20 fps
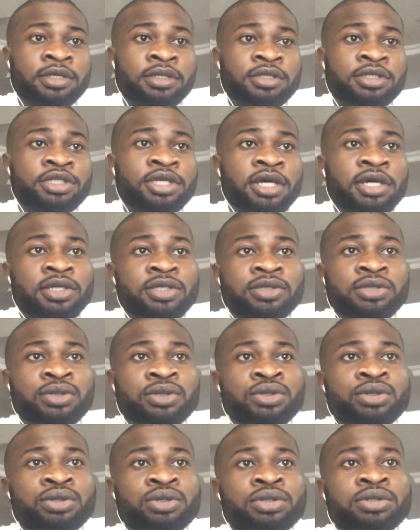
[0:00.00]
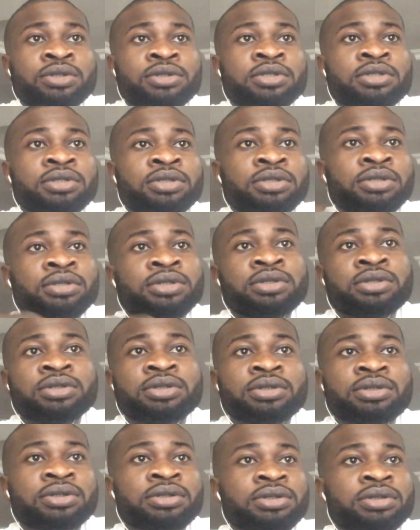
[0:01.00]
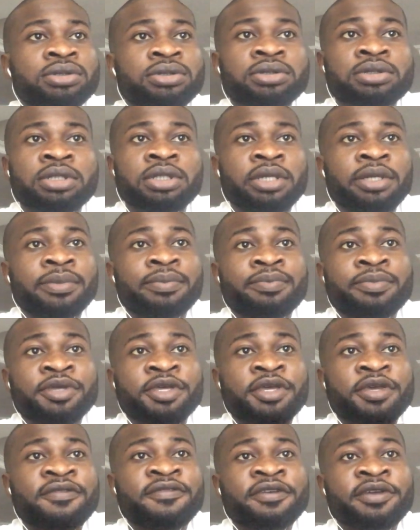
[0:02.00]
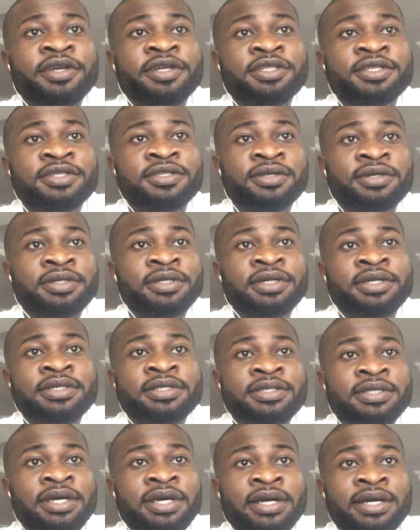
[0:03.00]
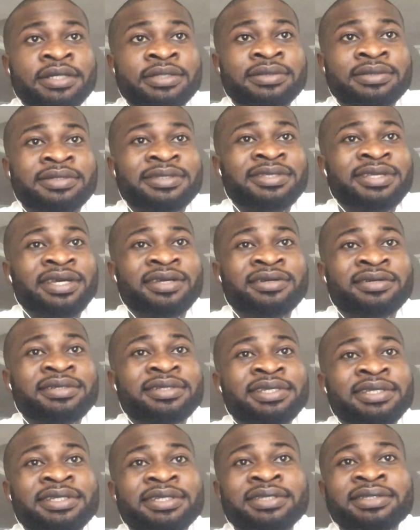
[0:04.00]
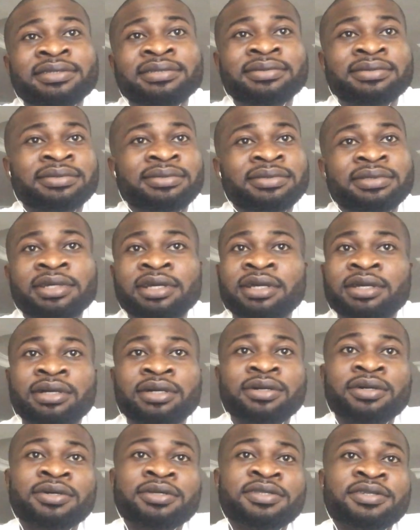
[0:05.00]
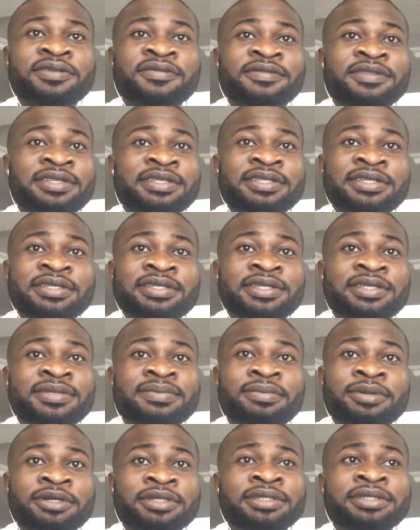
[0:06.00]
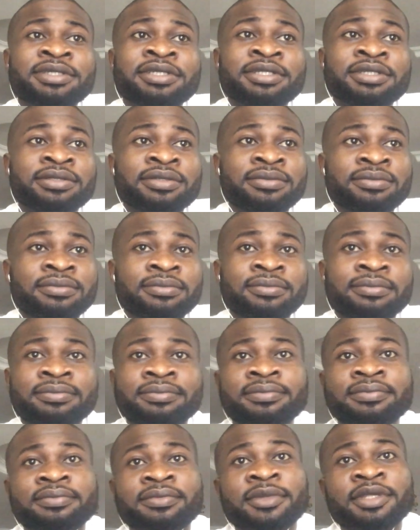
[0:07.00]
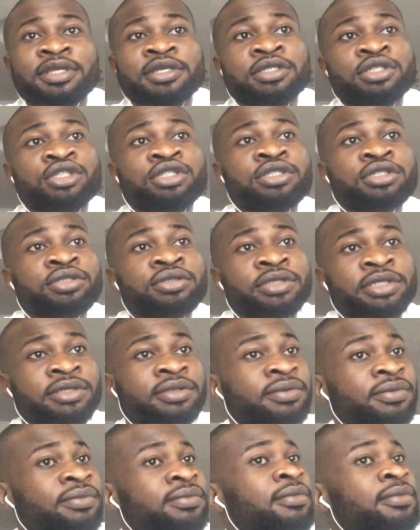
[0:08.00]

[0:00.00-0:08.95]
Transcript: childhood behavioral disorders are second leading cause of diseases burden in in children,